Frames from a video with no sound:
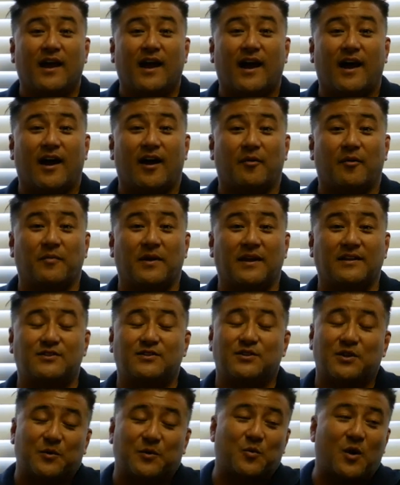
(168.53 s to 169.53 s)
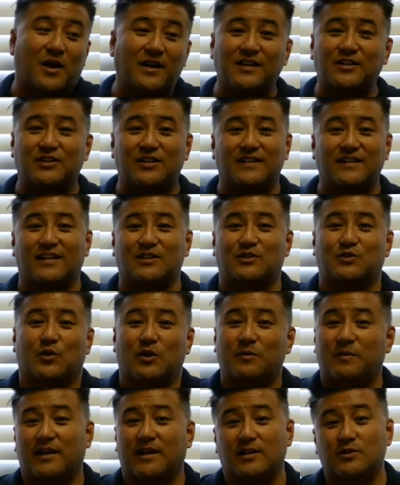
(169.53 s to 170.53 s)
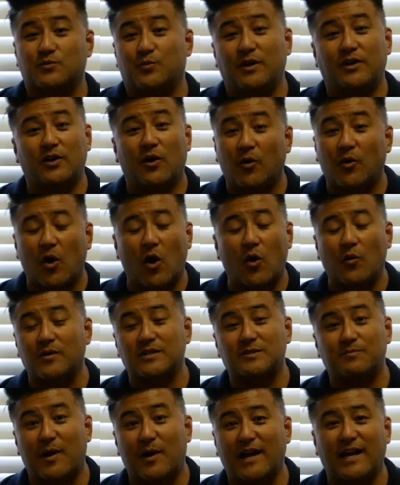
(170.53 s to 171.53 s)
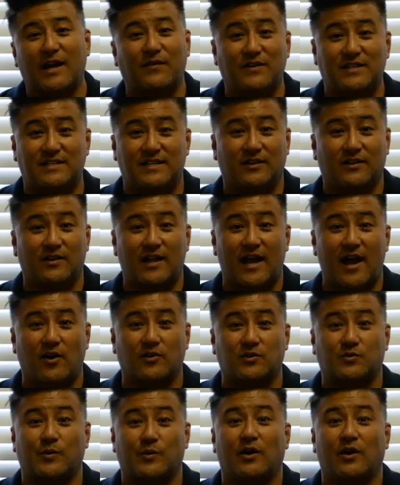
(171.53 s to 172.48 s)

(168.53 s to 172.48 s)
Um, and so wanted to share that story because we don't always buy every single house.